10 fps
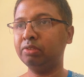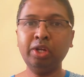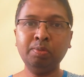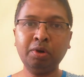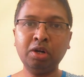When
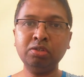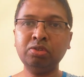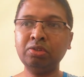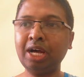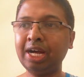you browse
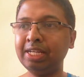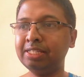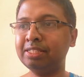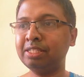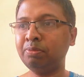through the
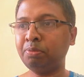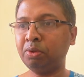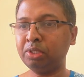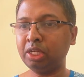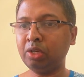ISSN
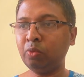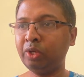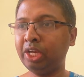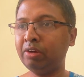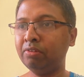portal,
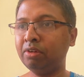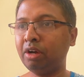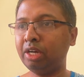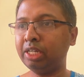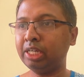we have
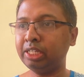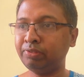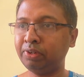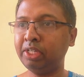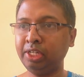got a
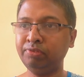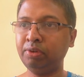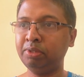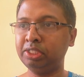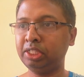different
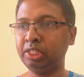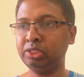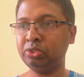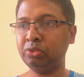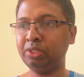information.
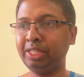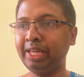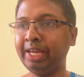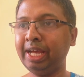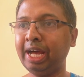So
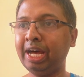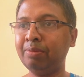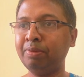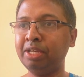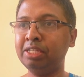they are
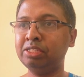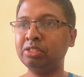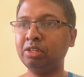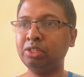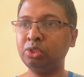based
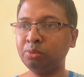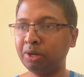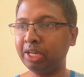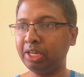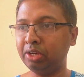on
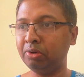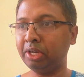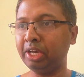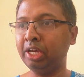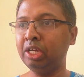Dubai,
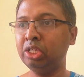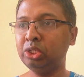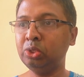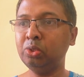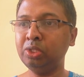okay,
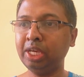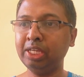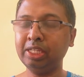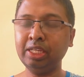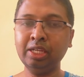
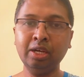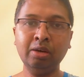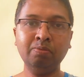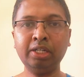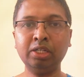UAE,
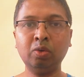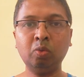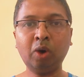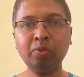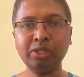but
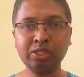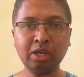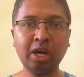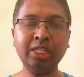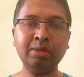what we
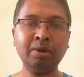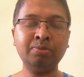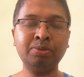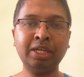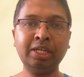saw in the
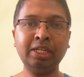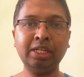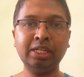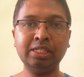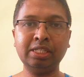website
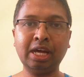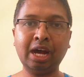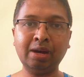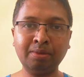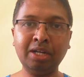is
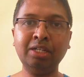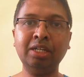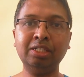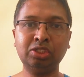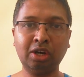Amman,
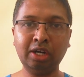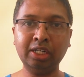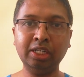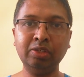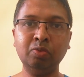
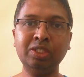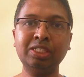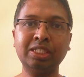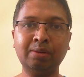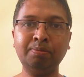Jordan, which
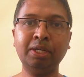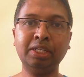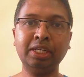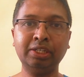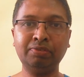is
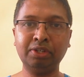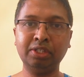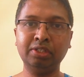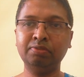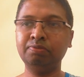completely
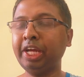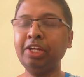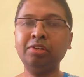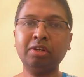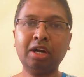different. We try
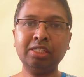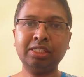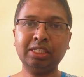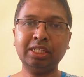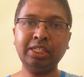to cross
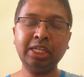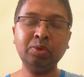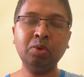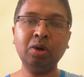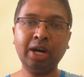check the
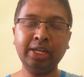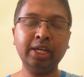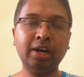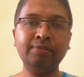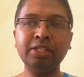
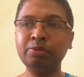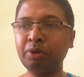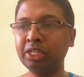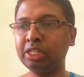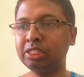DOI of this
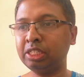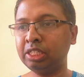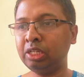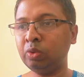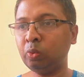particular
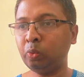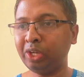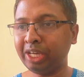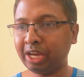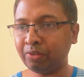journal.
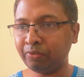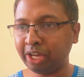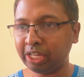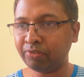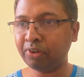We have
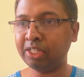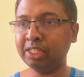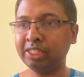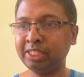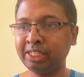verified
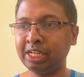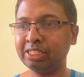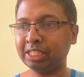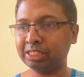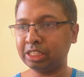the
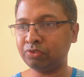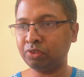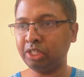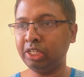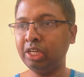details
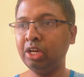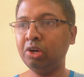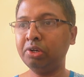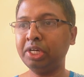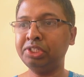successfully.
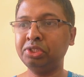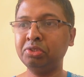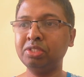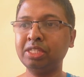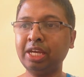Okay, it
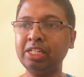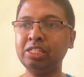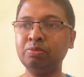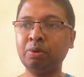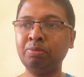shows
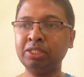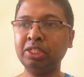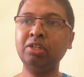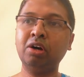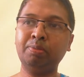Science
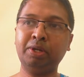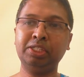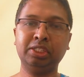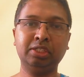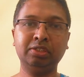Publishing Corporation.